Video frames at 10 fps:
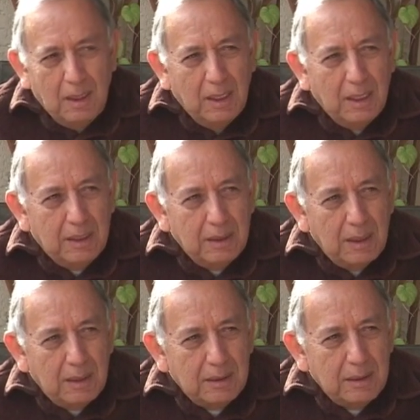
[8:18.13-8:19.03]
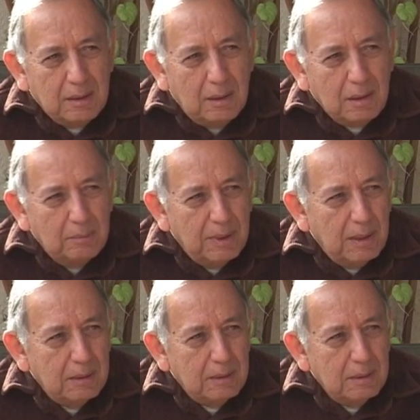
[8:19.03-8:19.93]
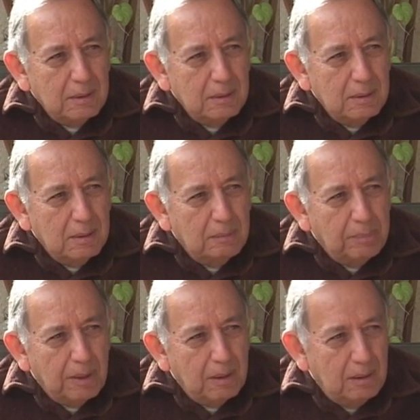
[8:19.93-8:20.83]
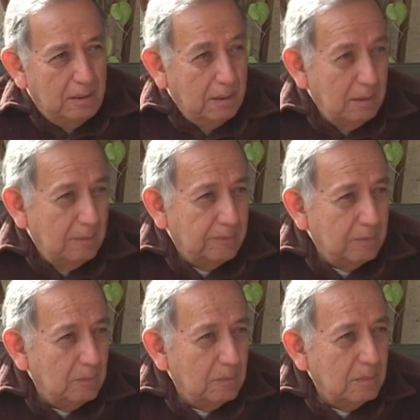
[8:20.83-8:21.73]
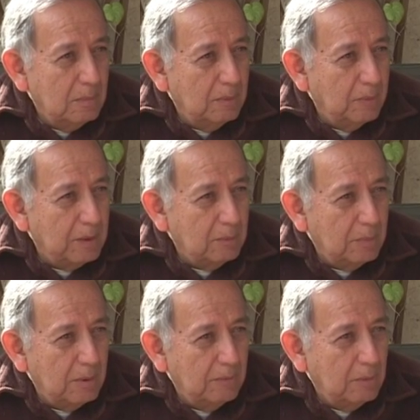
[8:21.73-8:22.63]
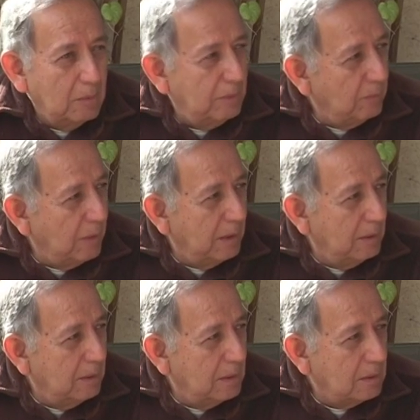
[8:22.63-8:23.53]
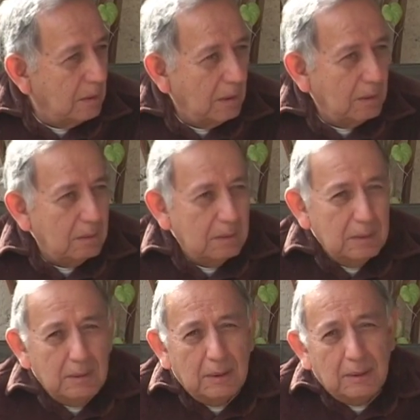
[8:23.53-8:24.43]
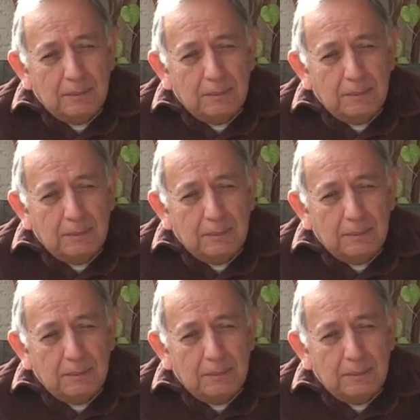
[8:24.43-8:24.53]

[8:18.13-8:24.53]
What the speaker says: And yet they talk about, apparently, if we can believe what we've read in this article, and